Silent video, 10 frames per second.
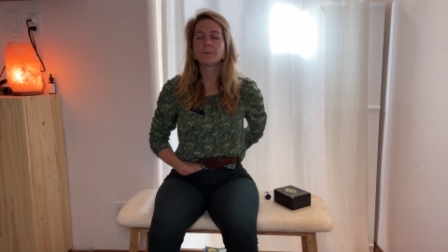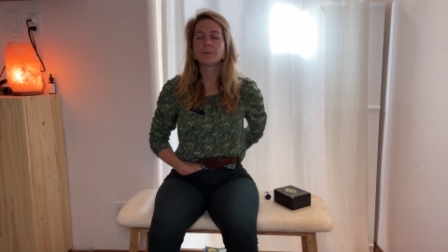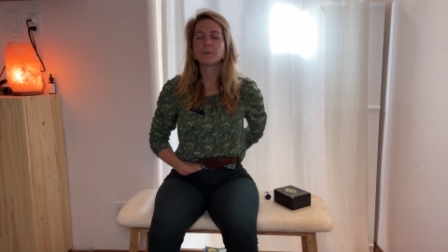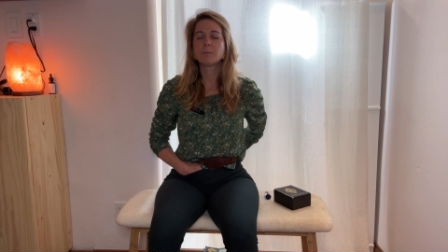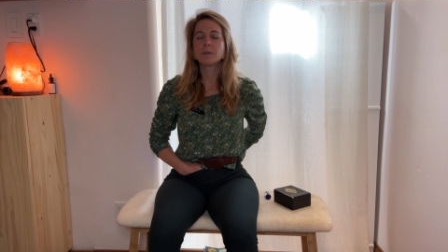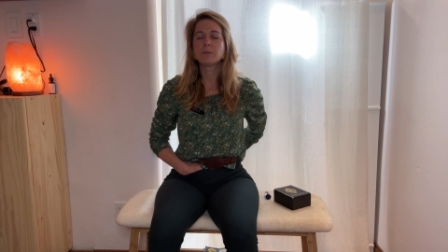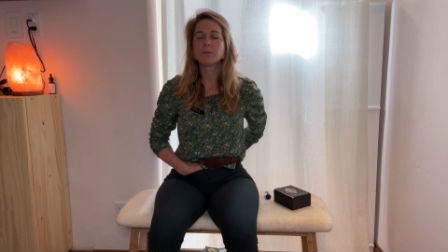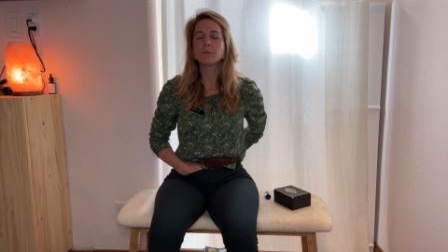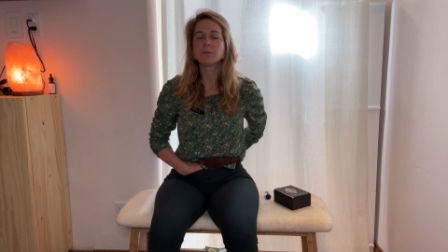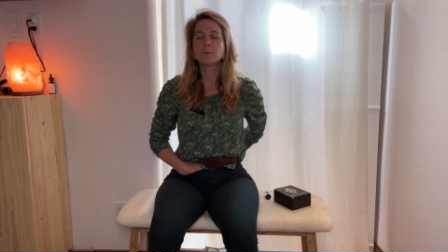let's begin
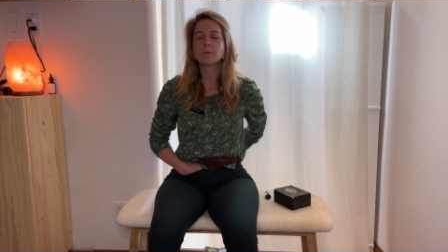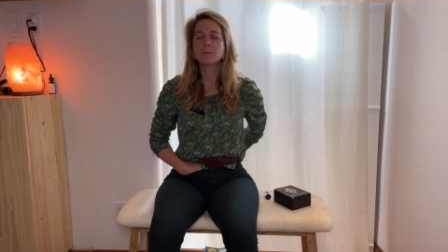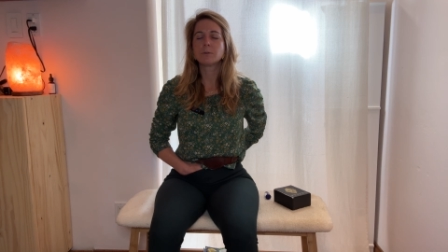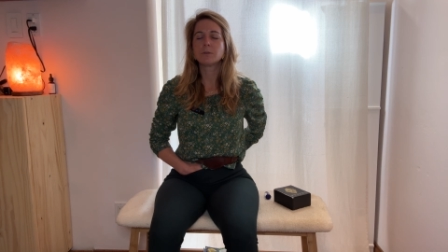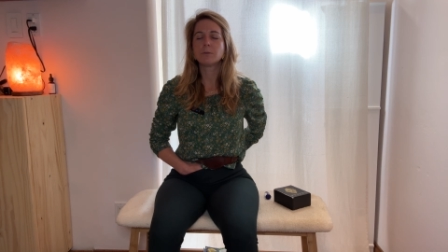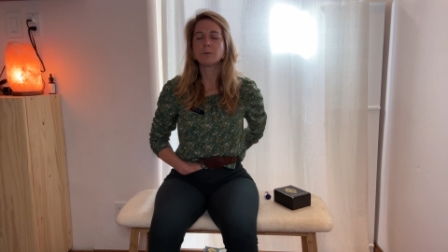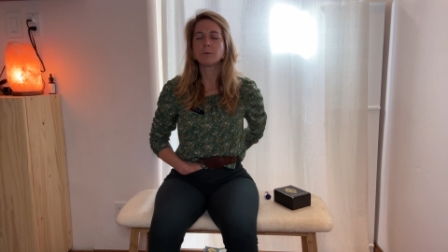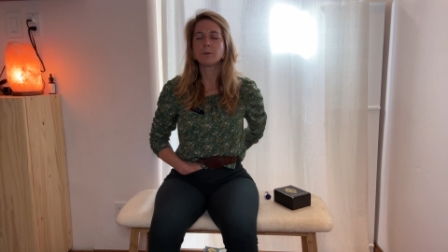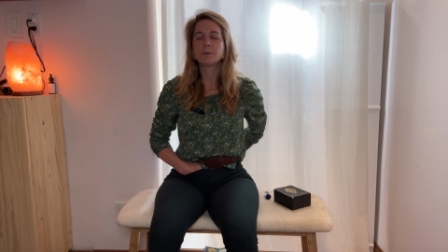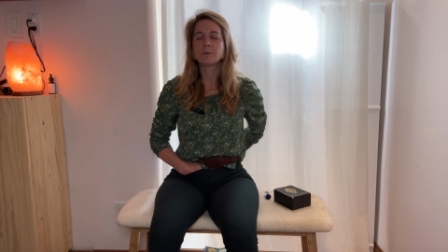to notice what you
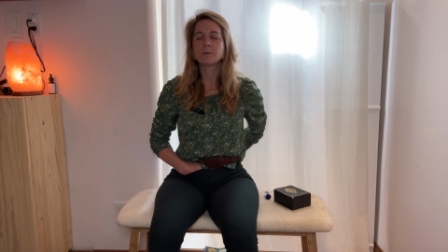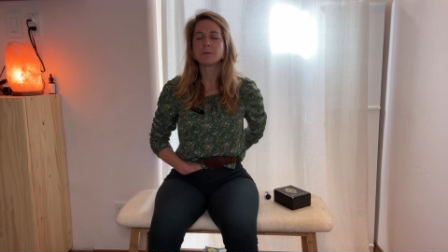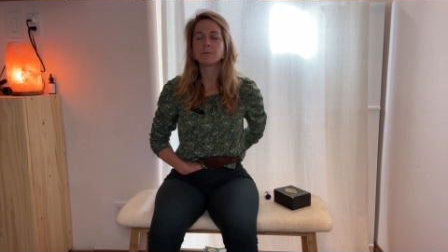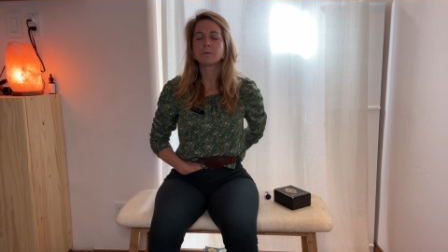notice.